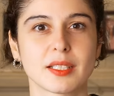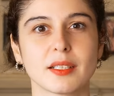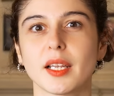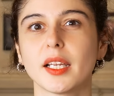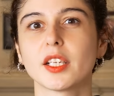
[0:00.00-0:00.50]

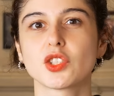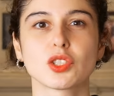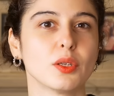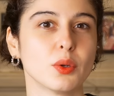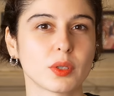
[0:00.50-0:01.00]
tint, and it
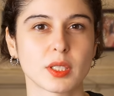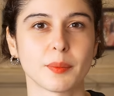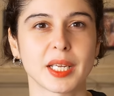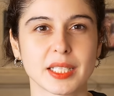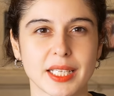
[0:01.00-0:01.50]
just looks
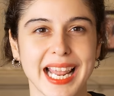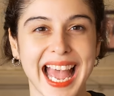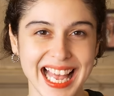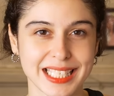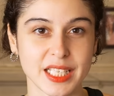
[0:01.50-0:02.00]
amazing
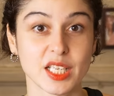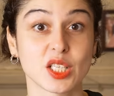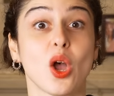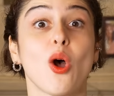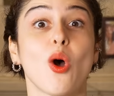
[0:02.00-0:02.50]
as is,